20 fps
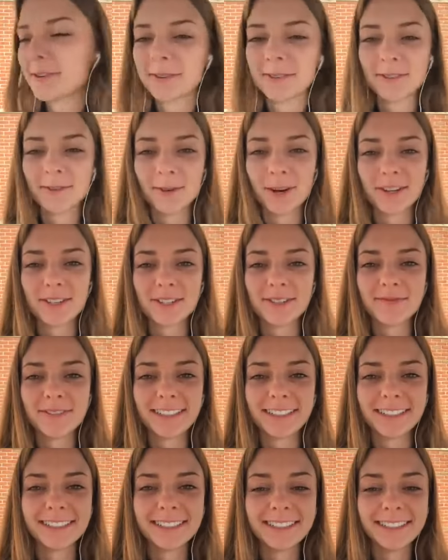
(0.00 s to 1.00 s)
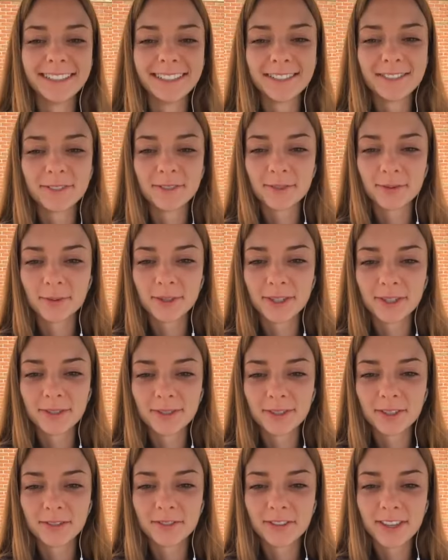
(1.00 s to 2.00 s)
one's watching me, because there's
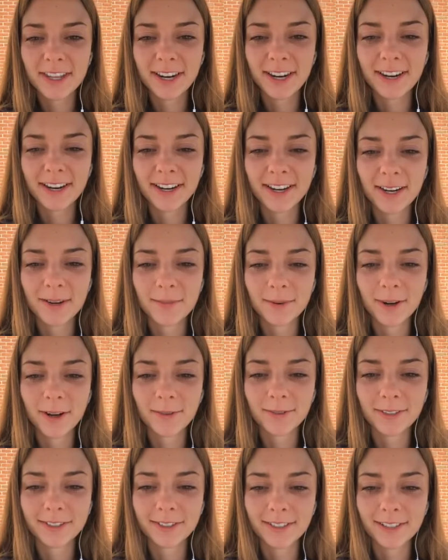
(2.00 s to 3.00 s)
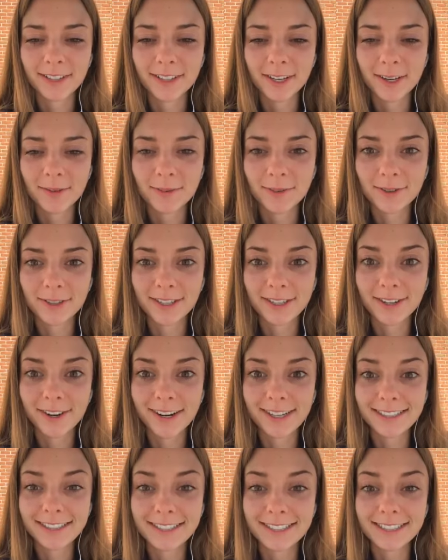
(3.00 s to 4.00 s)
windows over there, and I probably look like I'm going
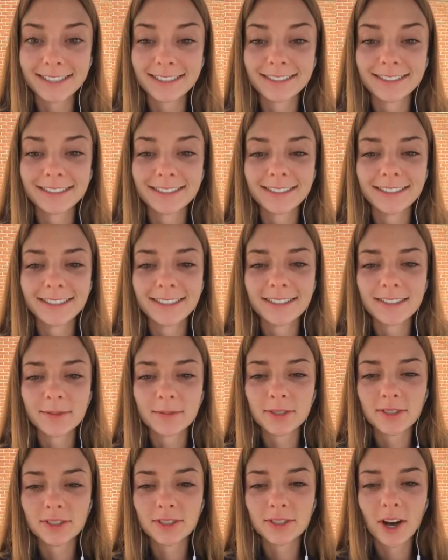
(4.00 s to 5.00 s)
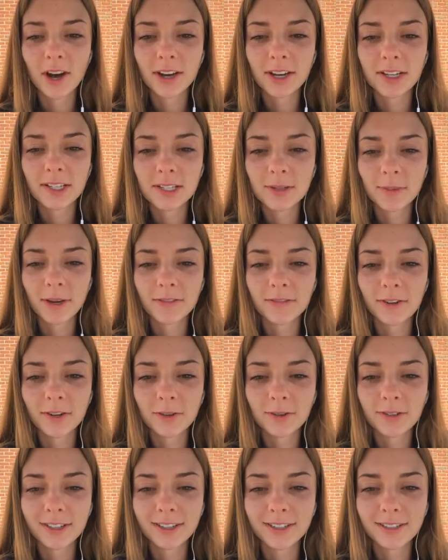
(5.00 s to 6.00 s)
crazy, because I'm just talking to my
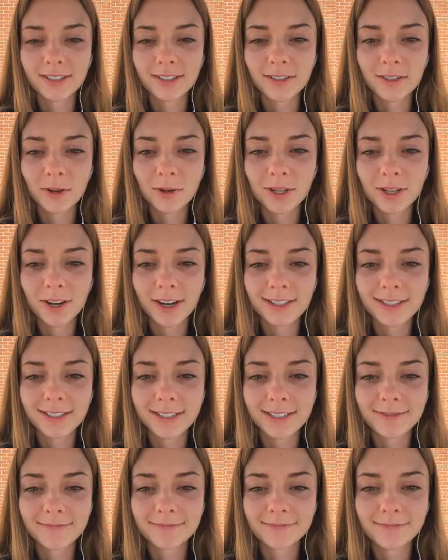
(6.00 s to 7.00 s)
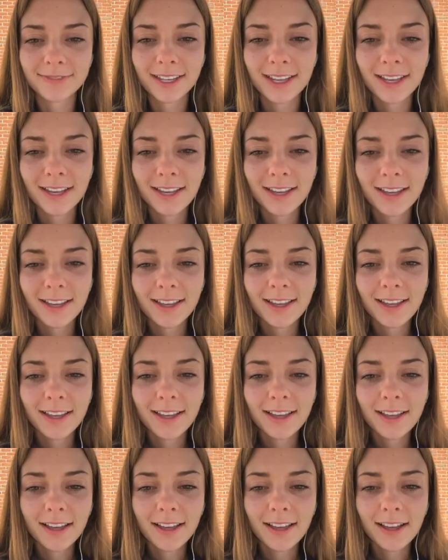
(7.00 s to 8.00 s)
phone and going crazy.
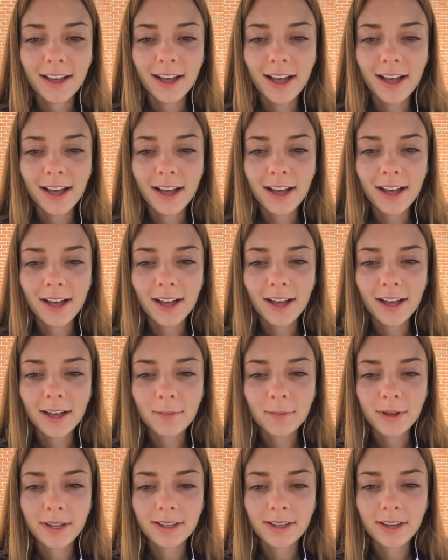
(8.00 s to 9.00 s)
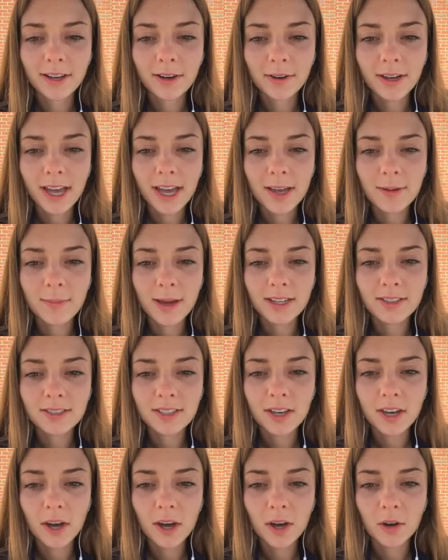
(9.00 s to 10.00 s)
Okay,
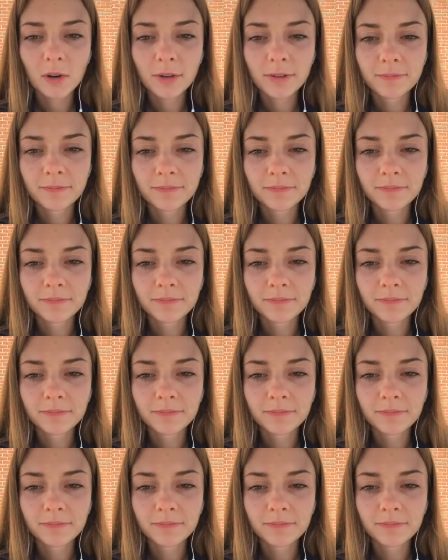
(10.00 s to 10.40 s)
Mexico.